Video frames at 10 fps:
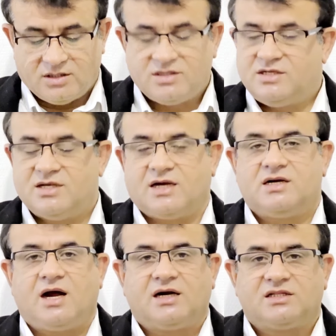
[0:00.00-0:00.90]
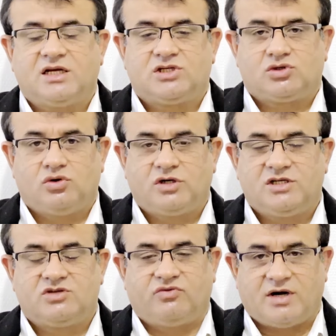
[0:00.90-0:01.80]
These are not the
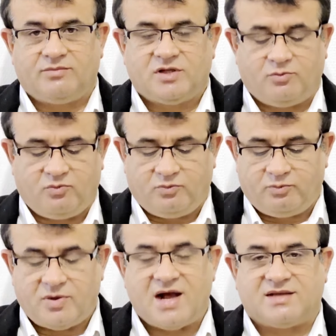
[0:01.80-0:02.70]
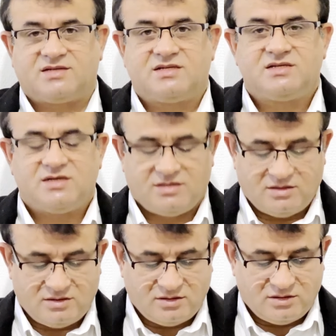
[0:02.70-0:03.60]
stories from the past,
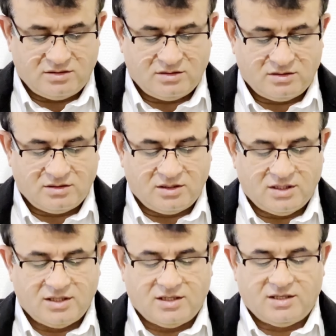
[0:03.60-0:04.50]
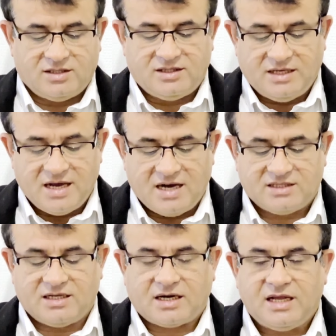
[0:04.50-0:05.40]
they are
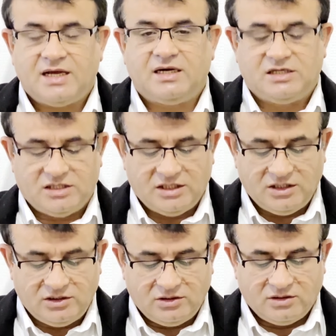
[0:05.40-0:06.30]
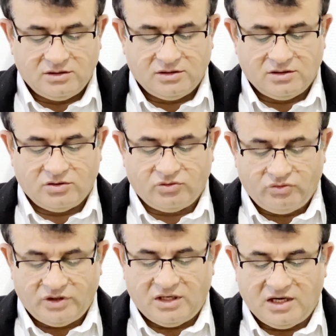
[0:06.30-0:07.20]
the reality
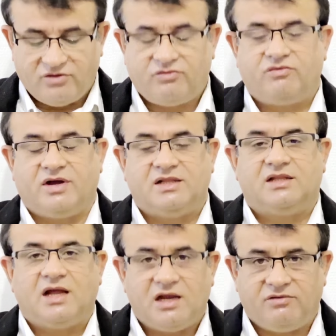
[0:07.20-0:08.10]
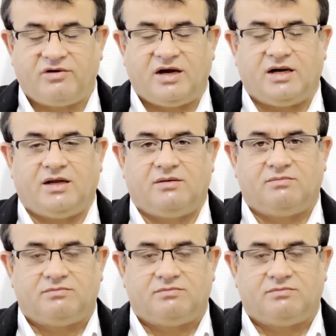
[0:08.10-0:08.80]
we live with every day.